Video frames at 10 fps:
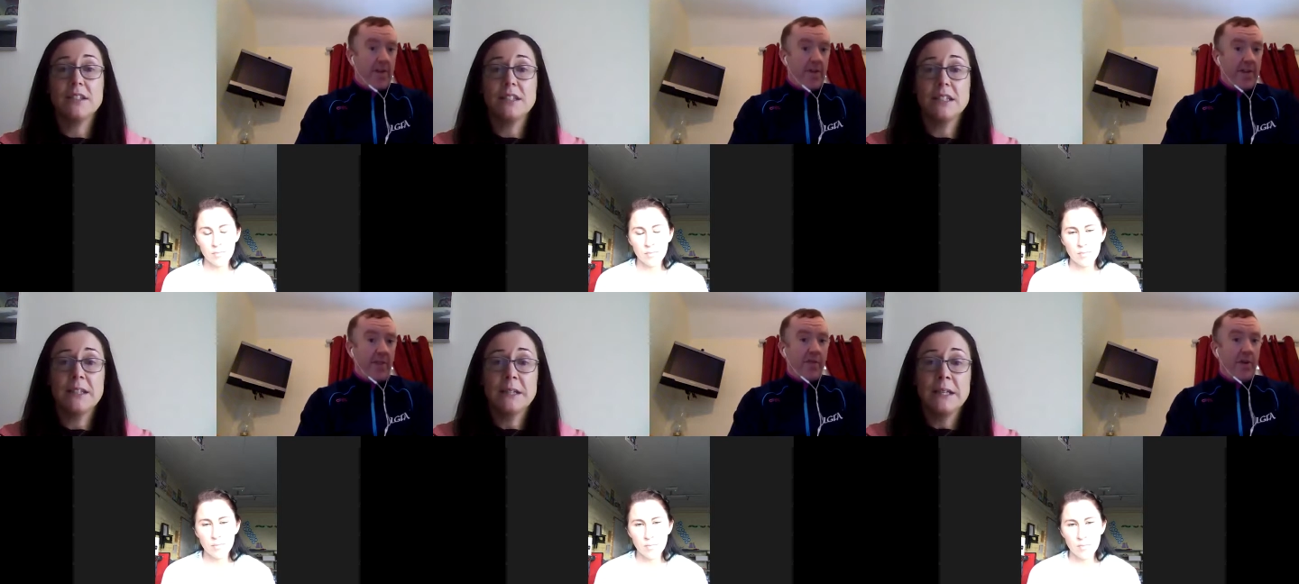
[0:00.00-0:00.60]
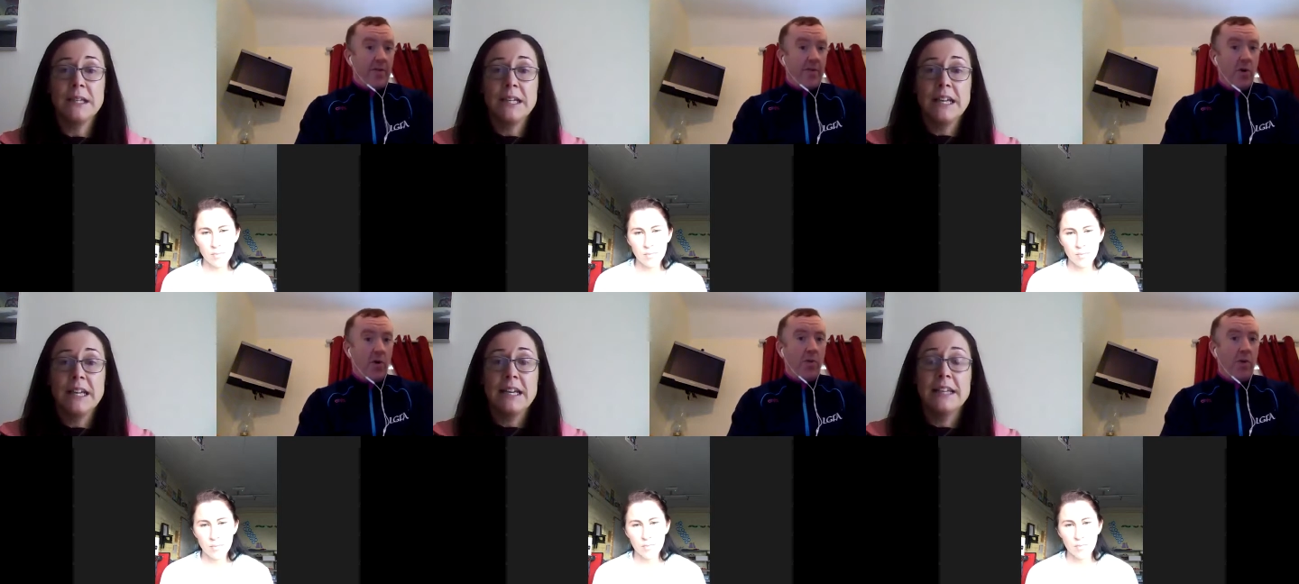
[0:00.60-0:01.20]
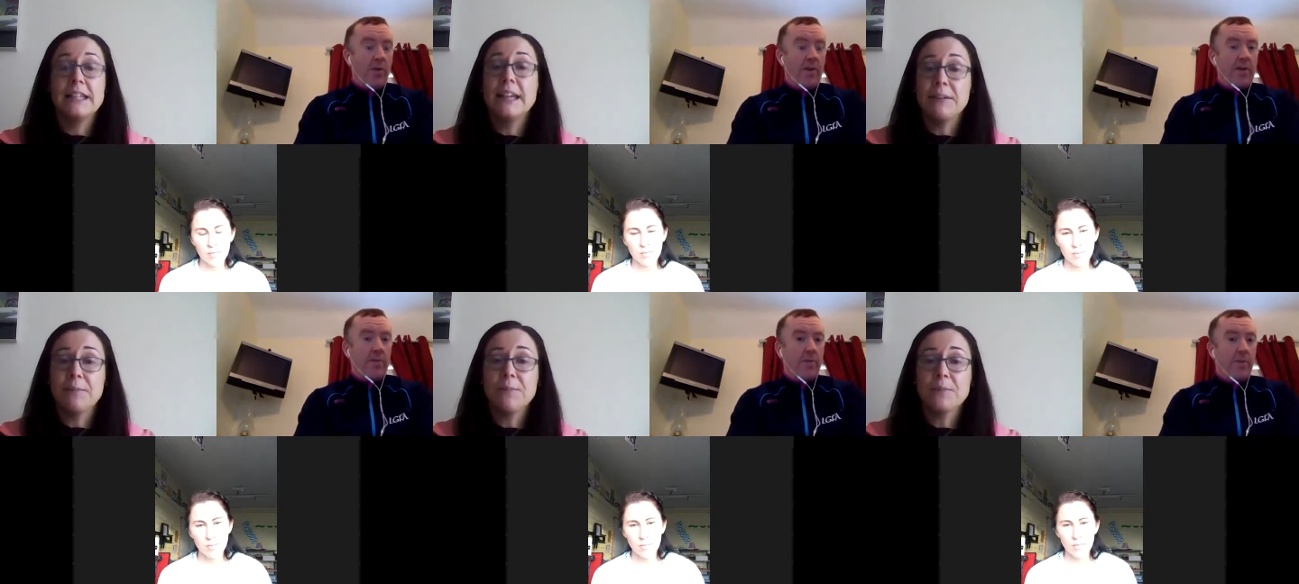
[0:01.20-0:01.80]
Speaker 1: office, Angela, or from home, or what way
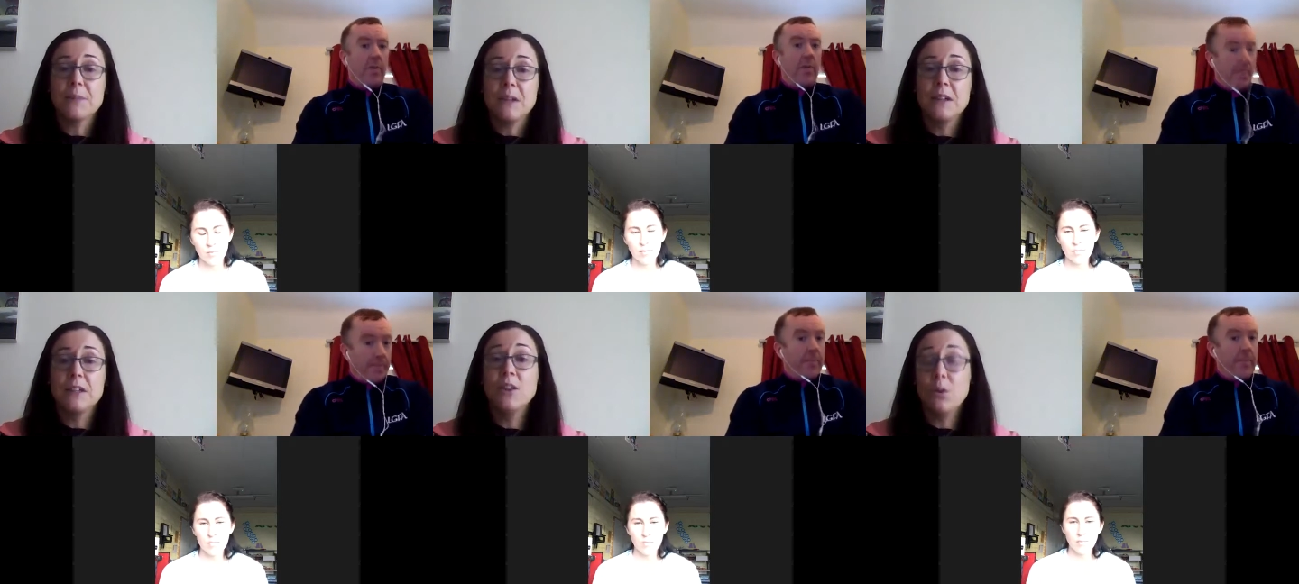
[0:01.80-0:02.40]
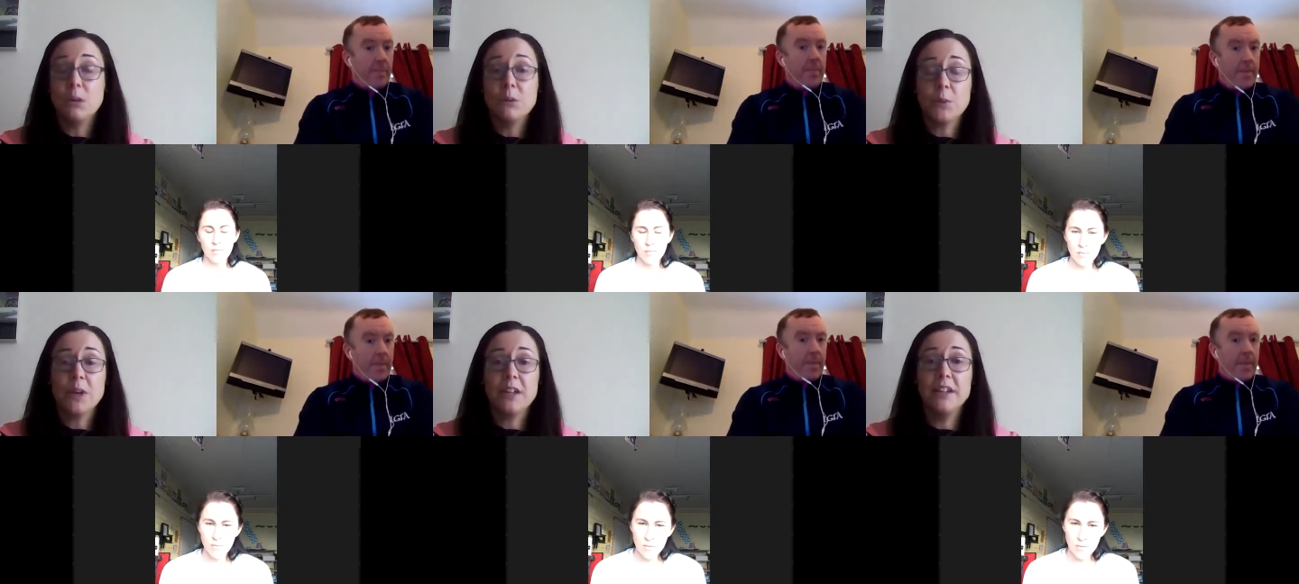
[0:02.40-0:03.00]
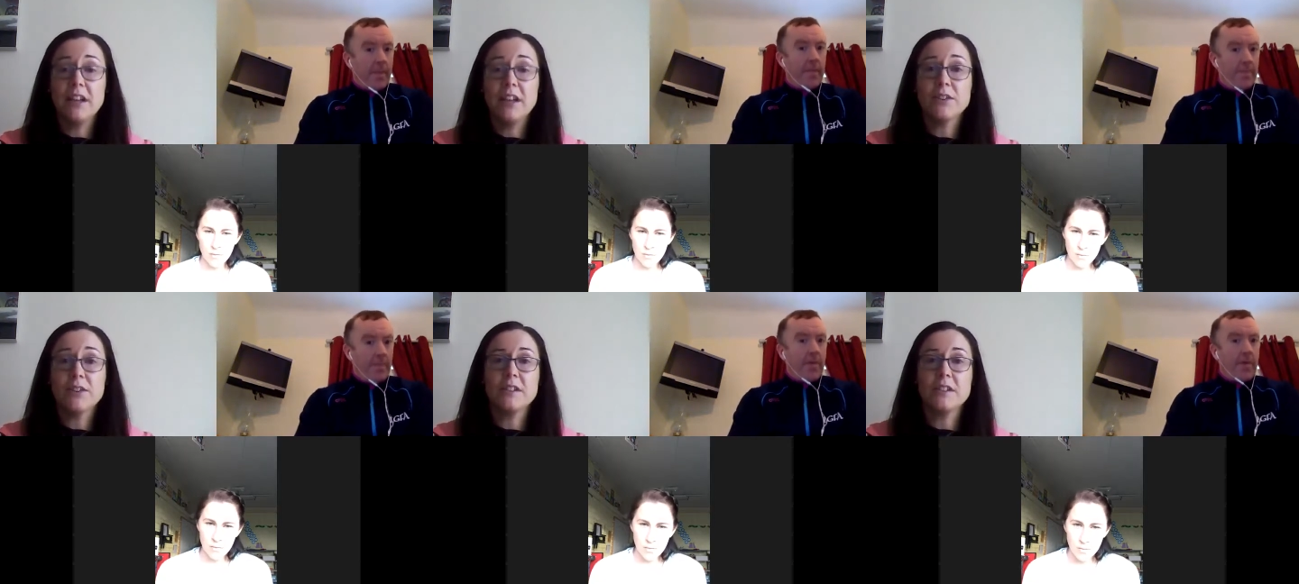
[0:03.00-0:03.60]
did? No, I was working in the
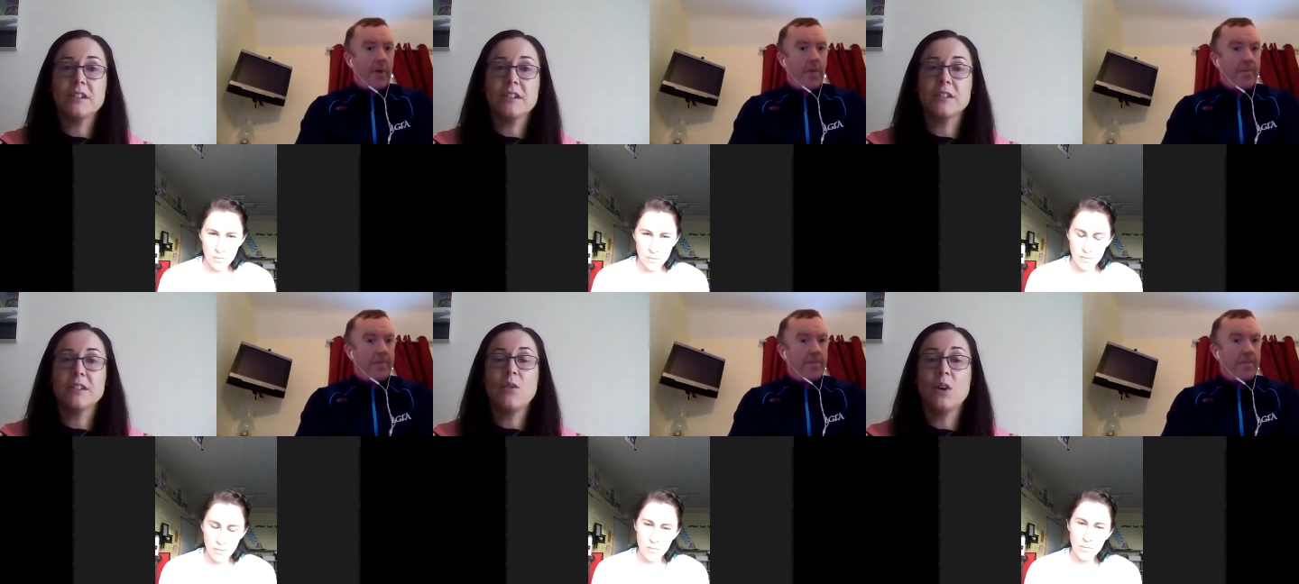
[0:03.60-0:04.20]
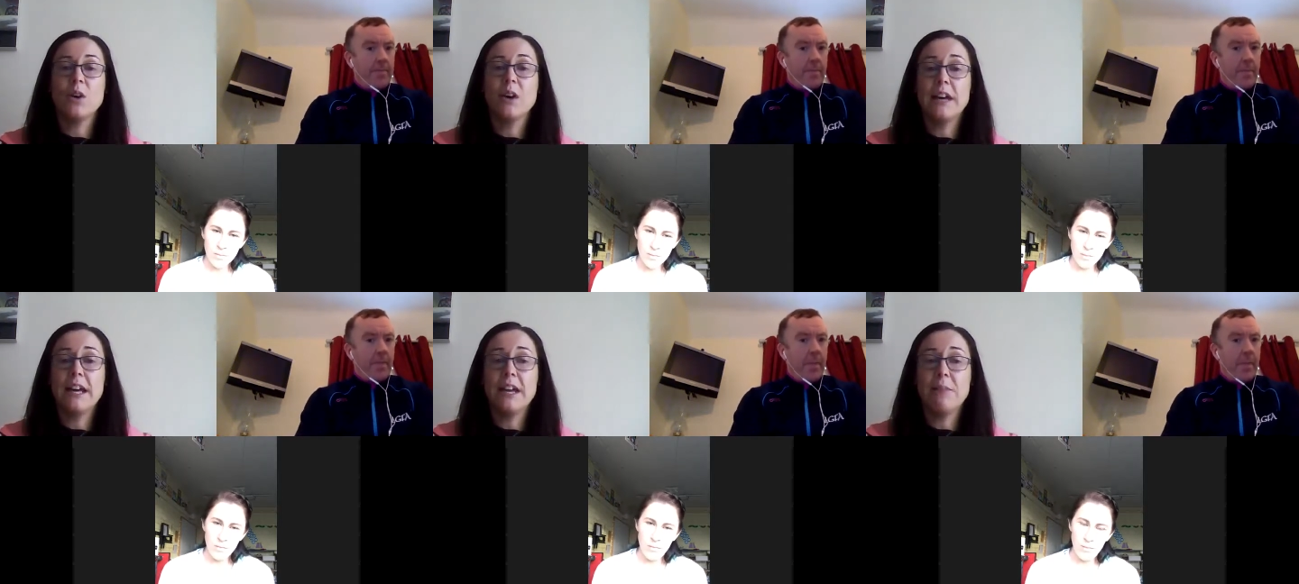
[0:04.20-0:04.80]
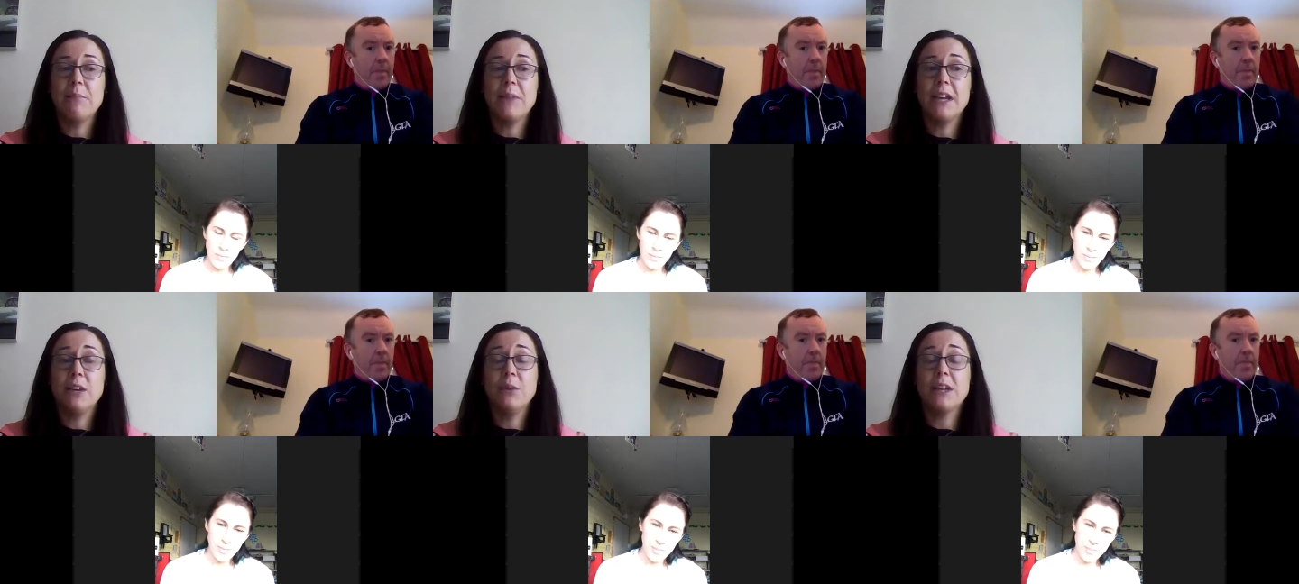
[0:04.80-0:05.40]
office.
Speaker 2: Okay. So, um,
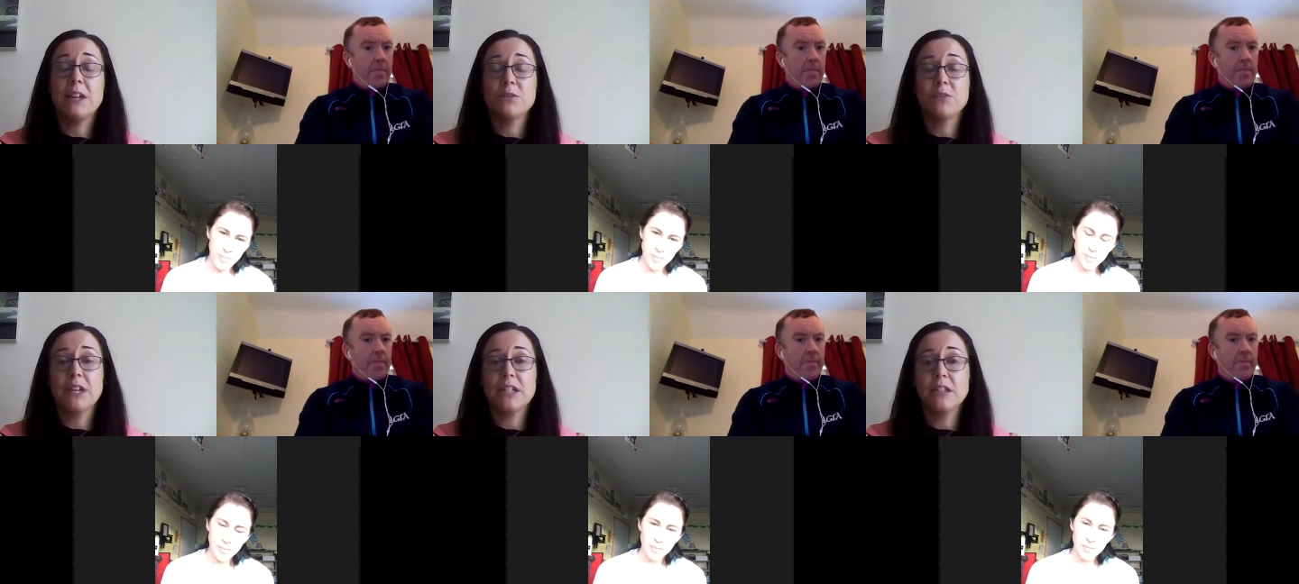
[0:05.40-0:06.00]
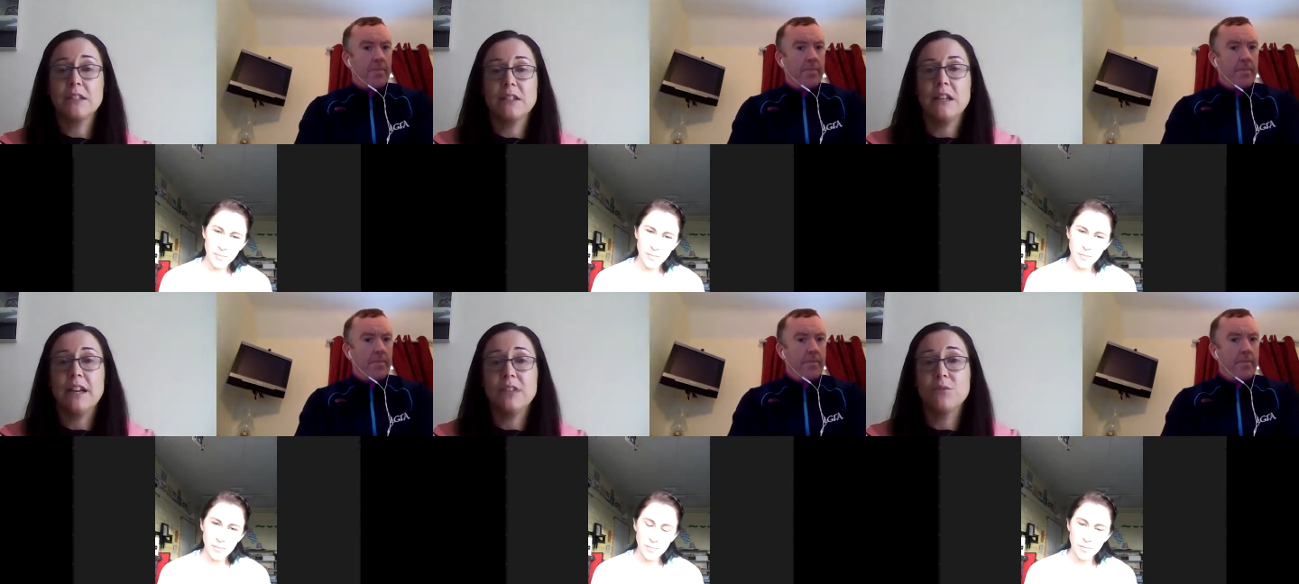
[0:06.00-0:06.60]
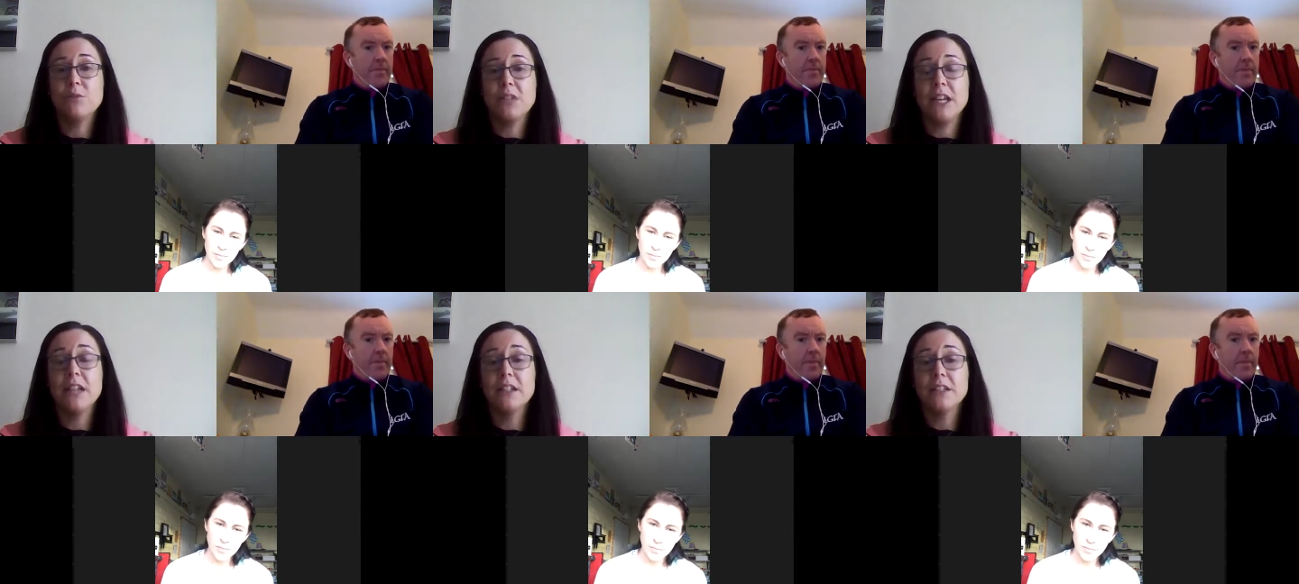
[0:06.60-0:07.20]
in a way, it was great. I still had
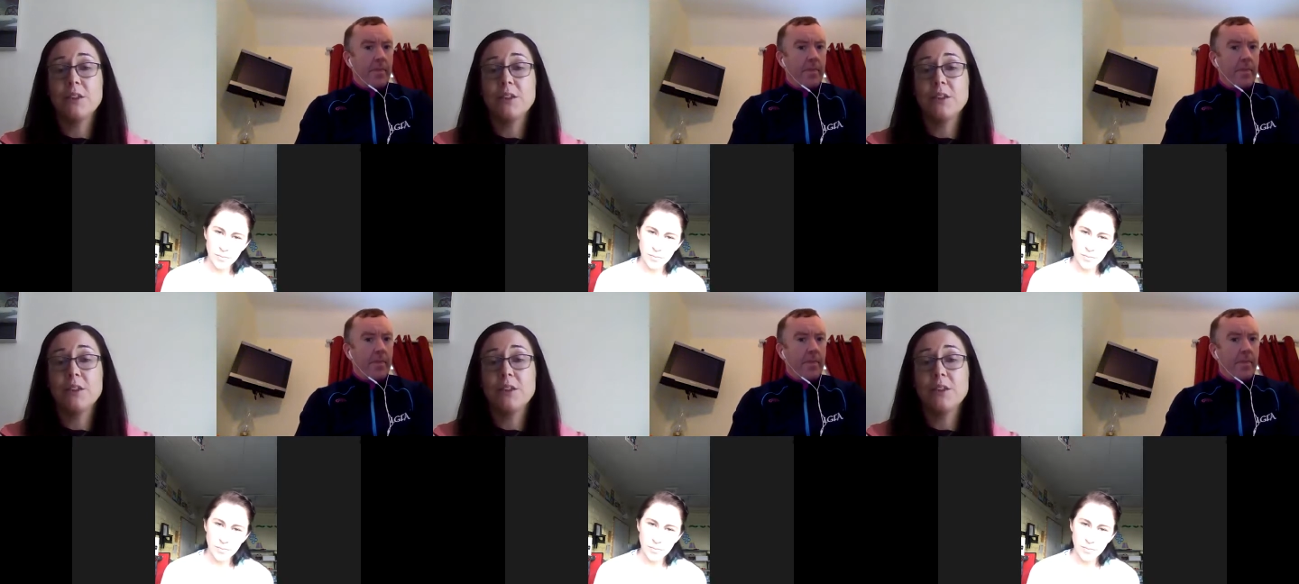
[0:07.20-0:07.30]
routine